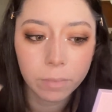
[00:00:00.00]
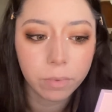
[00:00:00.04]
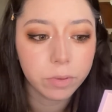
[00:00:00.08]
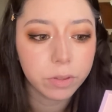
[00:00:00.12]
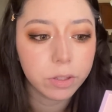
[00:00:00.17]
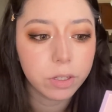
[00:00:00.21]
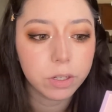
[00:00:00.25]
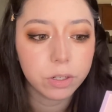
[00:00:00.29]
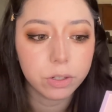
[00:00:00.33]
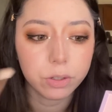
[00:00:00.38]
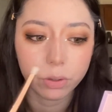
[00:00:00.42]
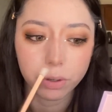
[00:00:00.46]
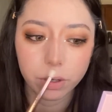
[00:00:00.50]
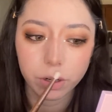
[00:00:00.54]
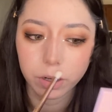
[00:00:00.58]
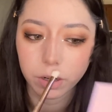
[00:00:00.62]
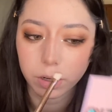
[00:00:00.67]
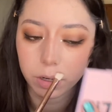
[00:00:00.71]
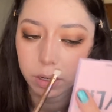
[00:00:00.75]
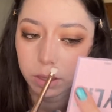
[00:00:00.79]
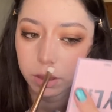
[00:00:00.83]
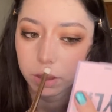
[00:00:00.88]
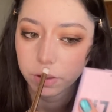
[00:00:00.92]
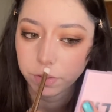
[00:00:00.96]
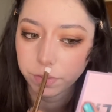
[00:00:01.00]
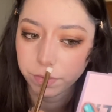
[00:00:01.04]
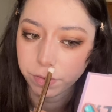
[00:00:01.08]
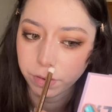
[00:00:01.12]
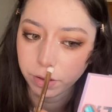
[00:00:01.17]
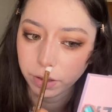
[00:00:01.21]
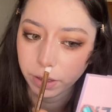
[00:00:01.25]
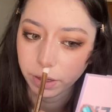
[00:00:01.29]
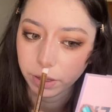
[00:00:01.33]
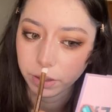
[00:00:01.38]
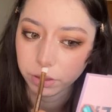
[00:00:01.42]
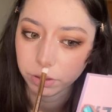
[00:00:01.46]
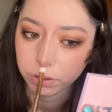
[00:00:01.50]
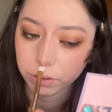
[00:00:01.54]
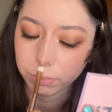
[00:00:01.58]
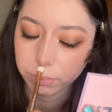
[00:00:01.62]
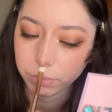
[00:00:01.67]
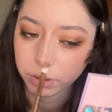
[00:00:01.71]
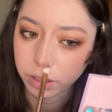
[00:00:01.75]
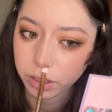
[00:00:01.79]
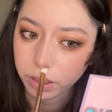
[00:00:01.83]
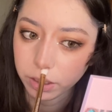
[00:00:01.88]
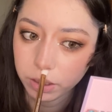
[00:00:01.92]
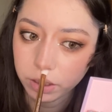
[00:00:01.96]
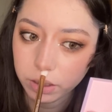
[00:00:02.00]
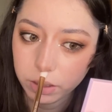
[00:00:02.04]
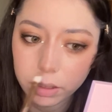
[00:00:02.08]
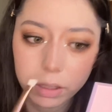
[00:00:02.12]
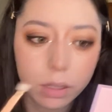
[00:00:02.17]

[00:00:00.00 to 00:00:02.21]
to shorten the philanthropy length.